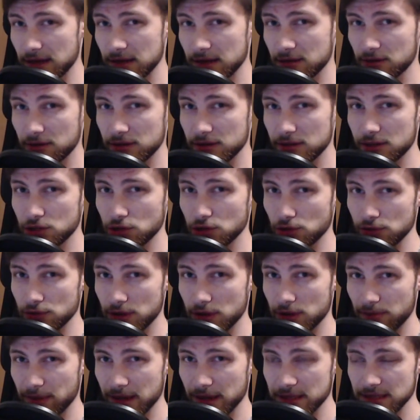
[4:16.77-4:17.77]
it on the
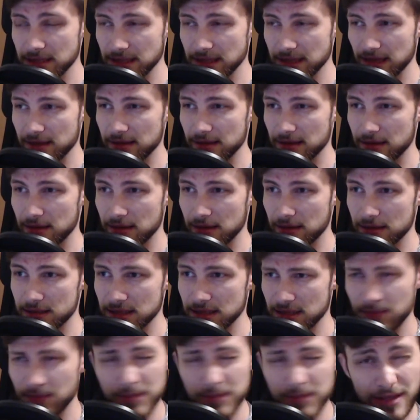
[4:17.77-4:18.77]
shoulder press and
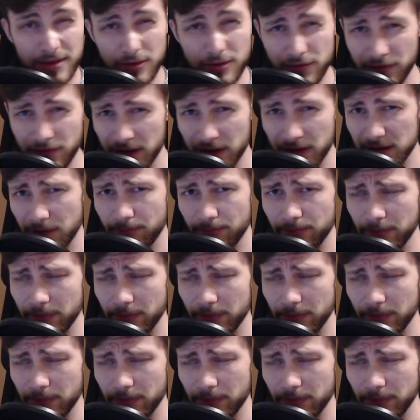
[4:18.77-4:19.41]
something got fucked up.